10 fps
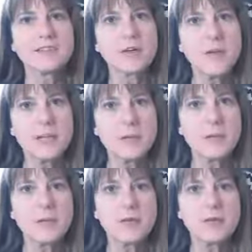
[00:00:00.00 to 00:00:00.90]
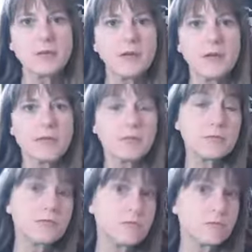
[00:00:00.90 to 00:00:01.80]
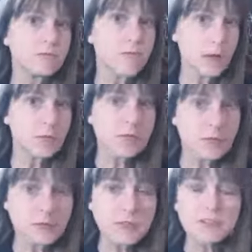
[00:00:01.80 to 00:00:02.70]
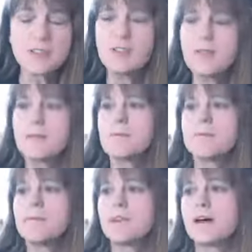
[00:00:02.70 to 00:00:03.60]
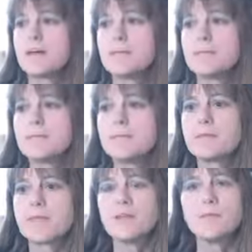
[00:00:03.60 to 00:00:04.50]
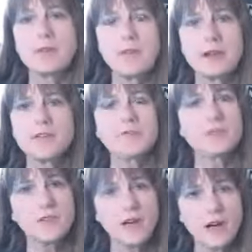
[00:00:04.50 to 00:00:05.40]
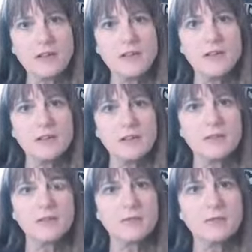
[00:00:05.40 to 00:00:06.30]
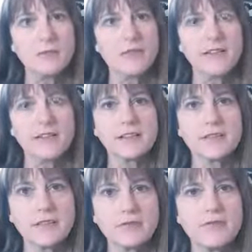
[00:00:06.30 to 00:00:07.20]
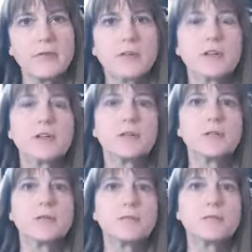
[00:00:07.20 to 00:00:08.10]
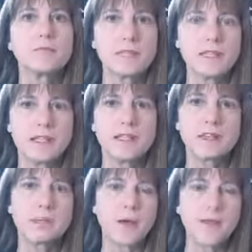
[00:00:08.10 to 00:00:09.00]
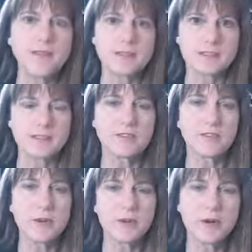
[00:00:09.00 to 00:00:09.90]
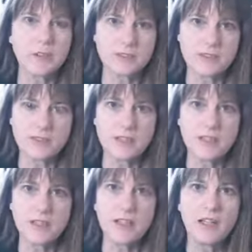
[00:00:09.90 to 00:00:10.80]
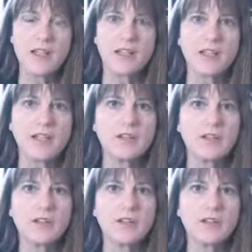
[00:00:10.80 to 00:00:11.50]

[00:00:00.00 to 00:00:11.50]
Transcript: many people, we come from humble roots. My parents worked hard to provide a living for me and my sister and my brothers, and